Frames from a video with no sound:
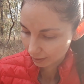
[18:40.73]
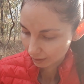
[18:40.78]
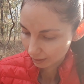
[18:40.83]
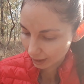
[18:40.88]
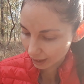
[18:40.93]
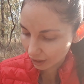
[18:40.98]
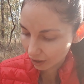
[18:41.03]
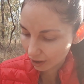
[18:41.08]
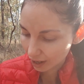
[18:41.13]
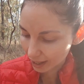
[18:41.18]

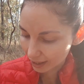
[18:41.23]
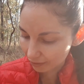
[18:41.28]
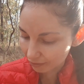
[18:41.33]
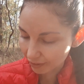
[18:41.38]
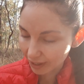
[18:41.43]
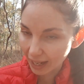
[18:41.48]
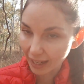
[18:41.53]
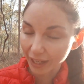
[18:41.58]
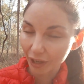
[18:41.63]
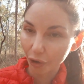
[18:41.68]
they're kind of
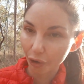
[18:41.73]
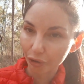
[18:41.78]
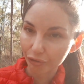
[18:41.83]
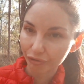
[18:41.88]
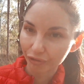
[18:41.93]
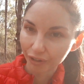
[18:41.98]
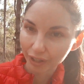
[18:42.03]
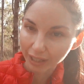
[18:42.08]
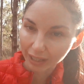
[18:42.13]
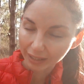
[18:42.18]
getting
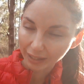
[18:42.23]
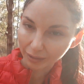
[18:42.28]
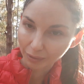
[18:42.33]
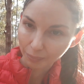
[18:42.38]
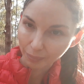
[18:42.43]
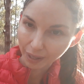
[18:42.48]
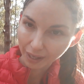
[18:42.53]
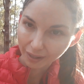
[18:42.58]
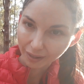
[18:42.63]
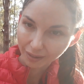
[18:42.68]
over it a little
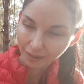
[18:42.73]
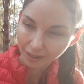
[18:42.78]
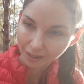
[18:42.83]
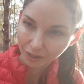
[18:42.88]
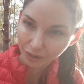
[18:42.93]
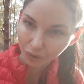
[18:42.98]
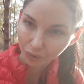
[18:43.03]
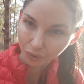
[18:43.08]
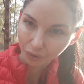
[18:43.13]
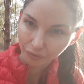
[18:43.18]
bit. They're
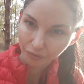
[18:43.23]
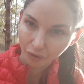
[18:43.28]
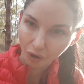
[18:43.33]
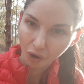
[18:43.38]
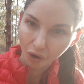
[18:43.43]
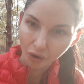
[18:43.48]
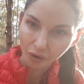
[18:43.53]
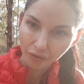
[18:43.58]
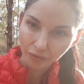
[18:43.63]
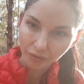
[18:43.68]
sort of
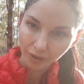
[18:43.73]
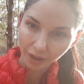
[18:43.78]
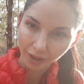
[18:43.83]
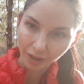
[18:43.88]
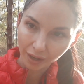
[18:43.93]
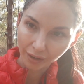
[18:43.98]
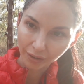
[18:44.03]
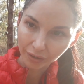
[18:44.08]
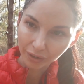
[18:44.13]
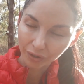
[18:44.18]

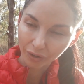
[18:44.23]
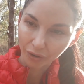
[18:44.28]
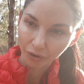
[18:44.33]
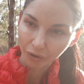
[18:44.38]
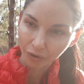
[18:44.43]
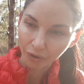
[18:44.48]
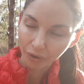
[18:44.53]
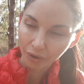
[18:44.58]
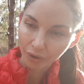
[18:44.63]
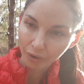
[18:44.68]
over, you
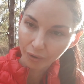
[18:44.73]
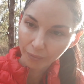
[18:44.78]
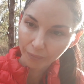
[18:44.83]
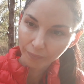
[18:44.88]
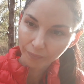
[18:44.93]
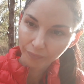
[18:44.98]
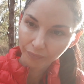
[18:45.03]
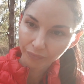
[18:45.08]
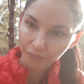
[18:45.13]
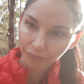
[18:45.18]
know,
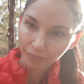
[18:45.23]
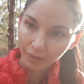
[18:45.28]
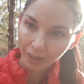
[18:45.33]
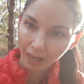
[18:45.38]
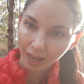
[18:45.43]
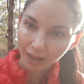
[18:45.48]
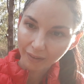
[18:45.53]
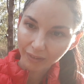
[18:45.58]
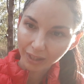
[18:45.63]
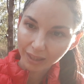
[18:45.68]

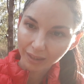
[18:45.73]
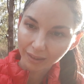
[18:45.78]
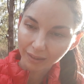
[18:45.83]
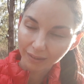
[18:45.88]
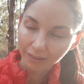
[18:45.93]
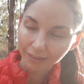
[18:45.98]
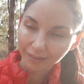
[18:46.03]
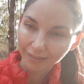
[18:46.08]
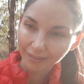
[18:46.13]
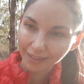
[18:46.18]
having
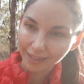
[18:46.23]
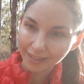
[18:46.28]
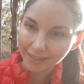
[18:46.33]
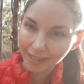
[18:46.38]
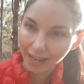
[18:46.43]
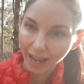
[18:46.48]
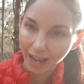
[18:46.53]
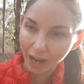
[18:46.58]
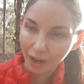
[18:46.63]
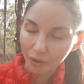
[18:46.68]
these
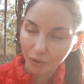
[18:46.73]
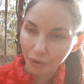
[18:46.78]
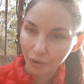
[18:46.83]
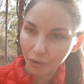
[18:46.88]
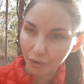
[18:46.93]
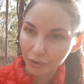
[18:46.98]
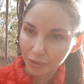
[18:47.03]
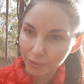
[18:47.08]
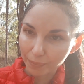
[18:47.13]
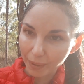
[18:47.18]

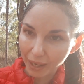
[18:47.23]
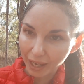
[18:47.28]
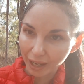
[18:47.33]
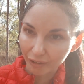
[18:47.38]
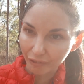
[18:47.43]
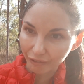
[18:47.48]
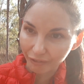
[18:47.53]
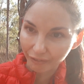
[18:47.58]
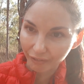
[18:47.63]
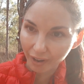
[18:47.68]
arrows
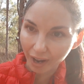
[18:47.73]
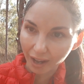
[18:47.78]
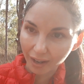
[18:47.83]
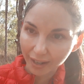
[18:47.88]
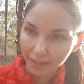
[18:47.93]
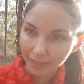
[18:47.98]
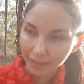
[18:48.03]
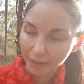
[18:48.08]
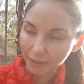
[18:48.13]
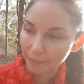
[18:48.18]
being flung
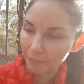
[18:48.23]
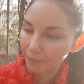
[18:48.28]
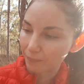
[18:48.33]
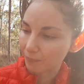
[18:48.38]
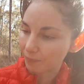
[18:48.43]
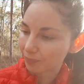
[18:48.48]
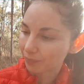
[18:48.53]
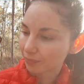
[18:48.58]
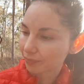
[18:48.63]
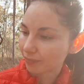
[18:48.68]
at them,
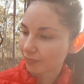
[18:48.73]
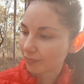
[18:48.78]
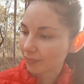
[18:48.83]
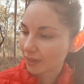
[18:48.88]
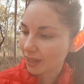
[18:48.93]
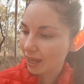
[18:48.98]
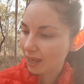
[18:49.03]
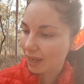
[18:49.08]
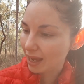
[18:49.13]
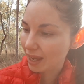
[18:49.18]

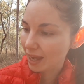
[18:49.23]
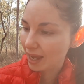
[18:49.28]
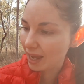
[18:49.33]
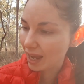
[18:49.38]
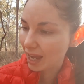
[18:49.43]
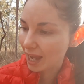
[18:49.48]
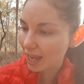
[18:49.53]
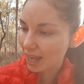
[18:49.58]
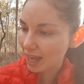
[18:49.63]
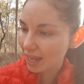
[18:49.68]

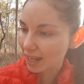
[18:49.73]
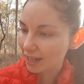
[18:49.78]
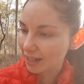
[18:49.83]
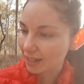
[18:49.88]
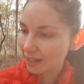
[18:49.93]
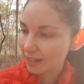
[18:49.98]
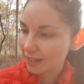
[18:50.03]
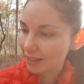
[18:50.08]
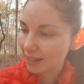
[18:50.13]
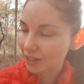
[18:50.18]
and
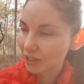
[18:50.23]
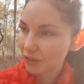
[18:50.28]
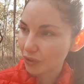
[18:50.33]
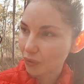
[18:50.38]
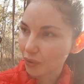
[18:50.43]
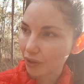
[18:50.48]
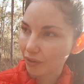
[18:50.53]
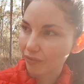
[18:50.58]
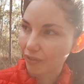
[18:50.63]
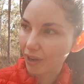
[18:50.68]
they're
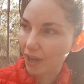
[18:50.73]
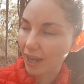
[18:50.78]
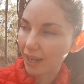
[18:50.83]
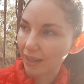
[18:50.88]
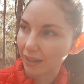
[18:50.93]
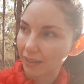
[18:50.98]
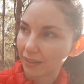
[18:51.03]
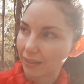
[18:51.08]
sort of like